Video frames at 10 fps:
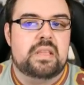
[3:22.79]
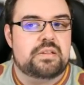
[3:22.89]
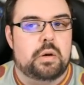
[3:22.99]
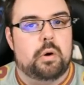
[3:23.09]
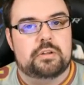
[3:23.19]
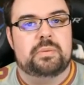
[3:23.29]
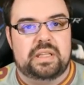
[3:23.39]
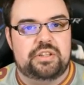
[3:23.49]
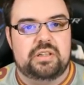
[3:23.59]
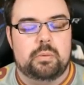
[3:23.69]
So
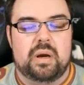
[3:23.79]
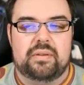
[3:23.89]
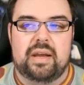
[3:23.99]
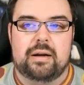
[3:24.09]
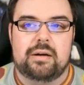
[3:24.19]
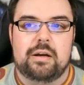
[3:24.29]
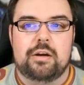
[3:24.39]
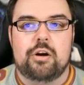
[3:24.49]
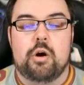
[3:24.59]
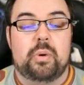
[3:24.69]
ultimately, she did well there.
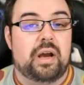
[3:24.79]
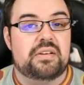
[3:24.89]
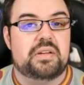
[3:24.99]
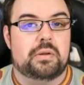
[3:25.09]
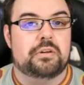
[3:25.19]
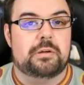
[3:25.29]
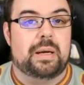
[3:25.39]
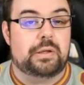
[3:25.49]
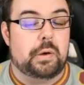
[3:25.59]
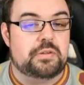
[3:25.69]
We also learned
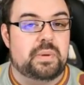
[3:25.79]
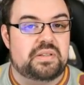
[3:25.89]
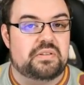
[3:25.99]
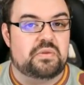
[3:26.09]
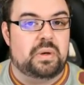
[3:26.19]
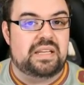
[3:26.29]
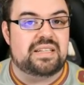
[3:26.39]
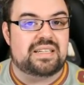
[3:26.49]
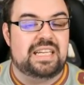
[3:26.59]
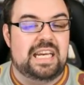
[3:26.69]
about Ghostbusters
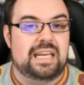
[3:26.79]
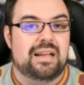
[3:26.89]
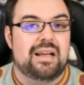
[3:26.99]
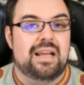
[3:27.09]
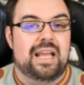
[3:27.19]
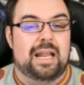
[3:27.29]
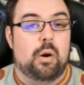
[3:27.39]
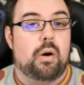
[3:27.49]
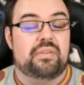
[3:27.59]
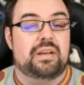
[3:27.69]
2016 and
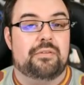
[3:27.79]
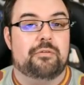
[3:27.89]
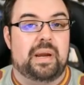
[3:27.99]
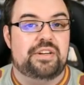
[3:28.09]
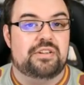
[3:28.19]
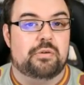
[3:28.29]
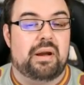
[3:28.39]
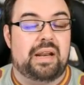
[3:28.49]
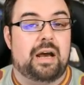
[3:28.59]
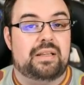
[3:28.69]
all the information
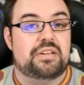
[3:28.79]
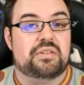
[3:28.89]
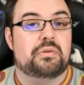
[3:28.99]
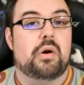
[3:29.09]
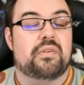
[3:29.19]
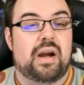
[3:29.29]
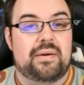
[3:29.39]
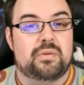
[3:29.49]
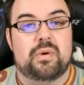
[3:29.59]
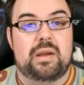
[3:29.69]
around how they screwed over
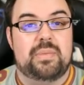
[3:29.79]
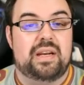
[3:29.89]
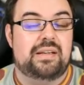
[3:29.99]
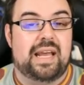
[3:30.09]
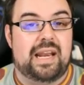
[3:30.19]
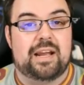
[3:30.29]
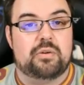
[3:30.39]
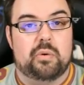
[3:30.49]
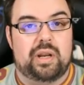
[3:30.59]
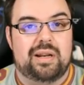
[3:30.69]
Ivan Reitman and Dan
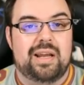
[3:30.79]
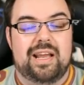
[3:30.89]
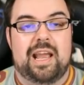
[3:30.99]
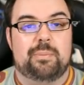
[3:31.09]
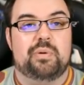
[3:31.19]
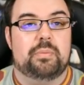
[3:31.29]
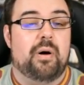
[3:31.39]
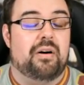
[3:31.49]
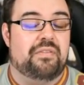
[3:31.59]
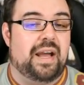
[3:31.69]
Aykroyd and put
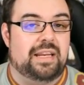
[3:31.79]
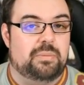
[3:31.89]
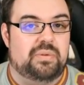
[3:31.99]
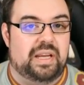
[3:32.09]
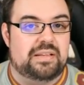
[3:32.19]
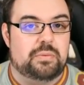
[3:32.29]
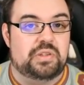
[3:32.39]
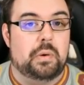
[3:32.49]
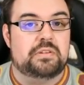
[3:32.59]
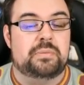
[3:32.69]
Paul Feig in place, which
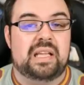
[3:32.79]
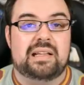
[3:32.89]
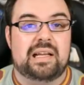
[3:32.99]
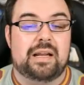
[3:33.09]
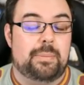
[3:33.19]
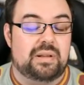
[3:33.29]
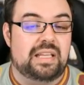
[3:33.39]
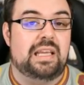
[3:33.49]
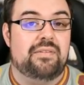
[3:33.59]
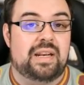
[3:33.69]
ultimately led, I
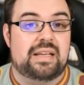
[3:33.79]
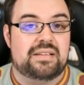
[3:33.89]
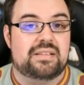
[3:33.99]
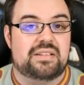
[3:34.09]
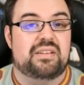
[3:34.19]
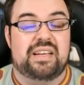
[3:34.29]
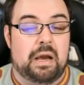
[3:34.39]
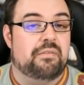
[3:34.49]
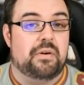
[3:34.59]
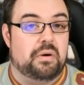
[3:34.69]
believe, in essence, to the
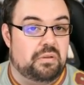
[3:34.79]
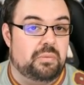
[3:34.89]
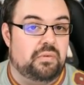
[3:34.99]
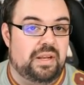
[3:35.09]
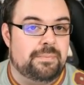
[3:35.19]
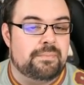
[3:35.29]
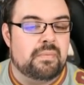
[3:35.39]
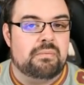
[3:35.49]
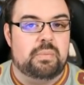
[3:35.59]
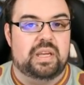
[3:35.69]
downfall of the movie.
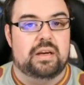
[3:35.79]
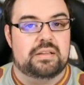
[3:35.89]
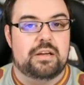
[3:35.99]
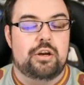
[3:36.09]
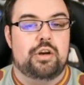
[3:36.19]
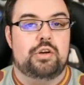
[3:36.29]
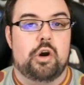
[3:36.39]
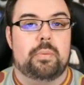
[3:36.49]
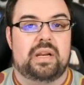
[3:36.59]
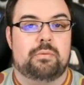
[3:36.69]
Because
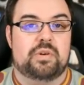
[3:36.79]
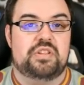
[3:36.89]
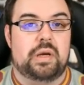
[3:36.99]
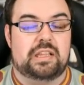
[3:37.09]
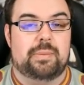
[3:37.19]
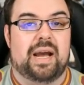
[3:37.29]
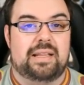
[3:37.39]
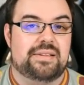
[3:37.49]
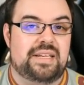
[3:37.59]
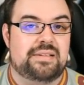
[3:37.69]
nobody, once you got the
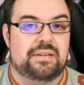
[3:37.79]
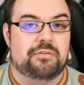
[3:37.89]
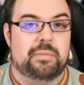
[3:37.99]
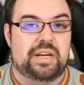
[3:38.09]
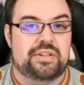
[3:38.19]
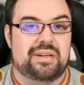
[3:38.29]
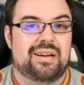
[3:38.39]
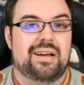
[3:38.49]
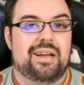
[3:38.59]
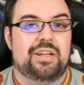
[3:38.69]
behind the scenes information,
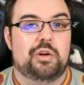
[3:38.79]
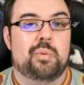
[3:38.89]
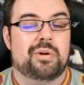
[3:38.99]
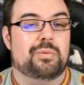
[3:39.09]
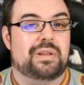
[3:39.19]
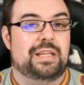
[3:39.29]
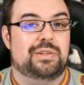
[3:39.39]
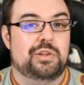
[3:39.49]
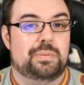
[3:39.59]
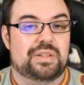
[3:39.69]
you weren't really
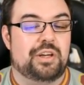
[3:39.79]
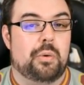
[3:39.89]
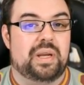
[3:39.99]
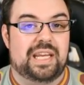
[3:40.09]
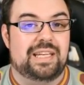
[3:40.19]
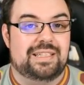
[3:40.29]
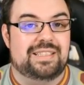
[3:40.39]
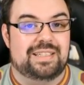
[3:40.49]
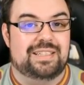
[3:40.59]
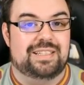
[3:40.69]
duped going
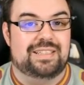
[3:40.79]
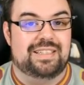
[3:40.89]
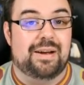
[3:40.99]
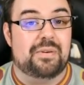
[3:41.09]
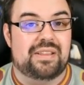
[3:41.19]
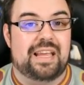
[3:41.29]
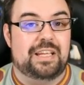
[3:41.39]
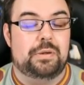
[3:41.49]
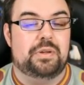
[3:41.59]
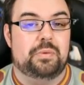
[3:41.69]
into to everything.
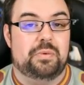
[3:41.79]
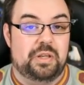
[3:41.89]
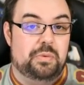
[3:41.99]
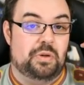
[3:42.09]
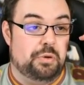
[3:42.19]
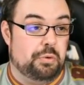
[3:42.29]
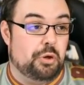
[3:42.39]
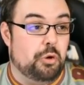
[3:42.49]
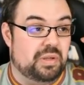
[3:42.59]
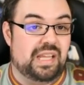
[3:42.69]
You
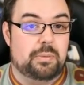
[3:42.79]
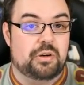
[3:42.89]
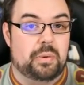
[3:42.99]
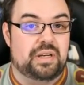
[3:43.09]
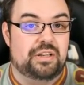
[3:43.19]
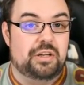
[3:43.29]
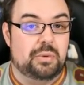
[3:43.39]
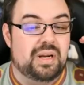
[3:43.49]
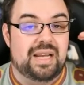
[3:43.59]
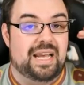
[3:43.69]
knew what they were going to
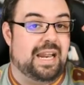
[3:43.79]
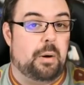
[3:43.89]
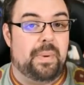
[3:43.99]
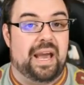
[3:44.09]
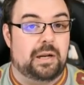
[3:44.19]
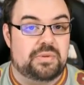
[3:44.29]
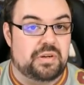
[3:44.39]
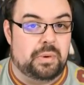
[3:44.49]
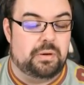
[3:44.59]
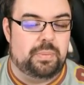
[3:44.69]
do and how bad it was
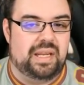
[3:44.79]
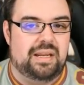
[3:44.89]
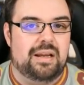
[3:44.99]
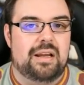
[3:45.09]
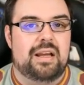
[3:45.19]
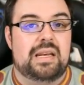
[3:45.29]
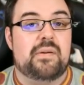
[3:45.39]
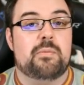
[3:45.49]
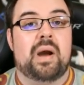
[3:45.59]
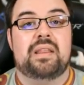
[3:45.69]
going to be.
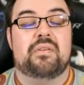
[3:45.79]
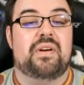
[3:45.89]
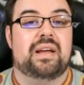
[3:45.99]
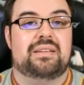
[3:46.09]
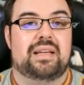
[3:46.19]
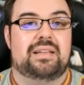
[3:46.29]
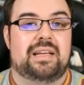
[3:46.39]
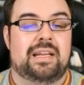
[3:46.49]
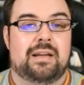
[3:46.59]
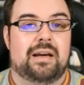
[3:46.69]
Never mind the fact that
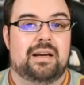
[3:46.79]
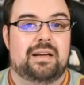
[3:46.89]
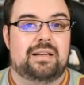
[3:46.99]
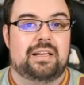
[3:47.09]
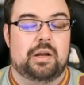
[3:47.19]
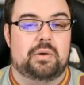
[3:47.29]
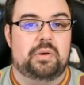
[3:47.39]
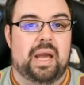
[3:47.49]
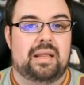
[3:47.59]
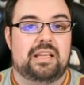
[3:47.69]

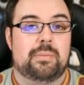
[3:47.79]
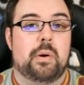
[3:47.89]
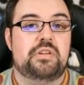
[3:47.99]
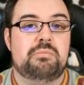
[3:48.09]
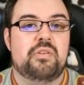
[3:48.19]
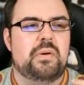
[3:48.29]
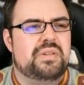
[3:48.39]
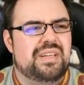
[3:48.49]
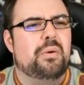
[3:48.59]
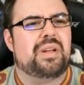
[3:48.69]
you had the Emoji Movie,
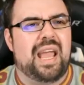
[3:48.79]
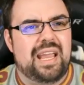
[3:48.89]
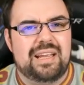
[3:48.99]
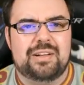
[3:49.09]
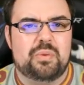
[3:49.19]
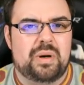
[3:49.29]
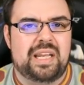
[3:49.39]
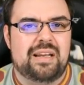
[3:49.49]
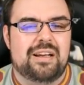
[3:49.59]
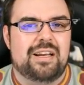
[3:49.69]
which did okay in
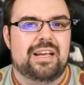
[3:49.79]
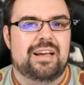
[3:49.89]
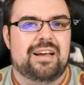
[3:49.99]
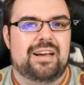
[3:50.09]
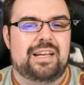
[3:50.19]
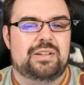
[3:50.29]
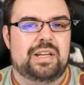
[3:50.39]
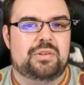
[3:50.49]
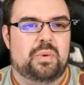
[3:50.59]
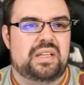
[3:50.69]

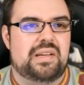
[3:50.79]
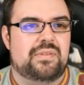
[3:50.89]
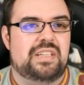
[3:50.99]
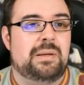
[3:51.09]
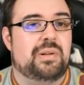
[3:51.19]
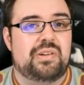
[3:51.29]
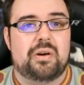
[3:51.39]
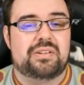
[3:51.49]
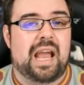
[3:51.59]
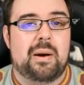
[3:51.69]
2017, but
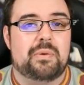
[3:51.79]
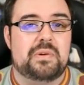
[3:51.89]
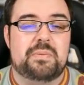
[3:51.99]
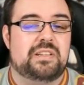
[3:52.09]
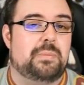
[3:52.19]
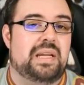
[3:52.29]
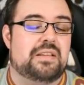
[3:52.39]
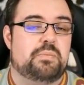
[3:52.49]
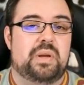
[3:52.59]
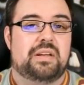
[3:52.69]
Dark Tower was meant to be
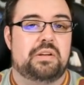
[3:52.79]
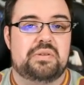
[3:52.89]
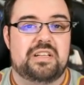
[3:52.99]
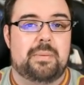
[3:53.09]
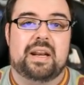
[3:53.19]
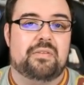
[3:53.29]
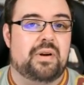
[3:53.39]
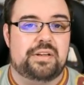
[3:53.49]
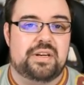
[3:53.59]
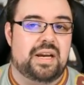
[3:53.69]
this big new cinematic
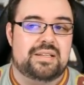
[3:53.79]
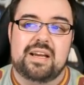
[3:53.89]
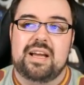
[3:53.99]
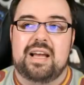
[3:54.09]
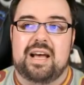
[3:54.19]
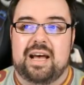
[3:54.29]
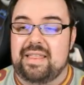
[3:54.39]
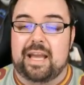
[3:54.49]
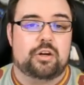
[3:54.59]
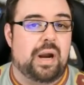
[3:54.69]
franchise
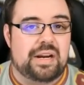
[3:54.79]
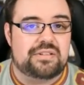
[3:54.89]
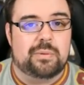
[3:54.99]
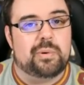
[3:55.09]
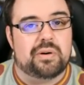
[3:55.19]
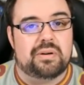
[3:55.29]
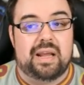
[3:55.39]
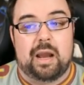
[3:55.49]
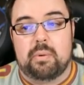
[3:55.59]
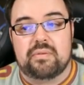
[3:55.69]
that crashed and burned.
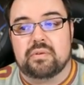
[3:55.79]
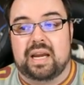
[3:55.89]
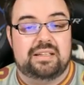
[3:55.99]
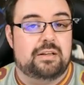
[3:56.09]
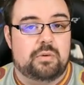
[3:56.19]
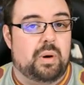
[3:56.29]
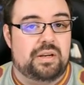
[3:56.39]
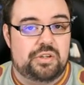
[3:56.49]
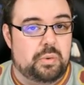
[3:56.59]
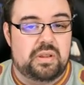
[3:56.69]
However, I did quite
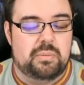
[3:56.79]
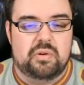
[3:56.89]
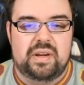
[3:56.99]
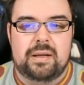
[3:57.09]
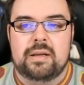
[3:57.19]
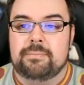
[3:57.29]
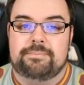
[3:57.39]
enjoy the movie.